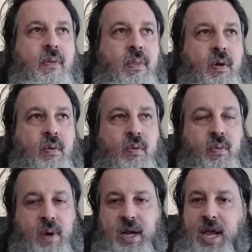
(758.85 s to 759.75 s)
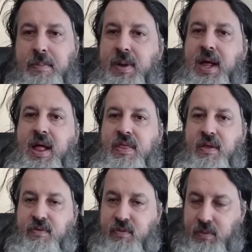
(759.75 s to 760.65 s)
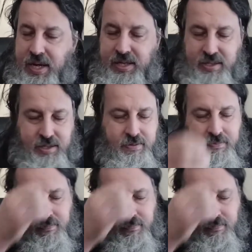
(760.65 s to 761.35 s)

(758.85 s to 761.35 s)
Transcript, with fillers: the right-hand path of Christ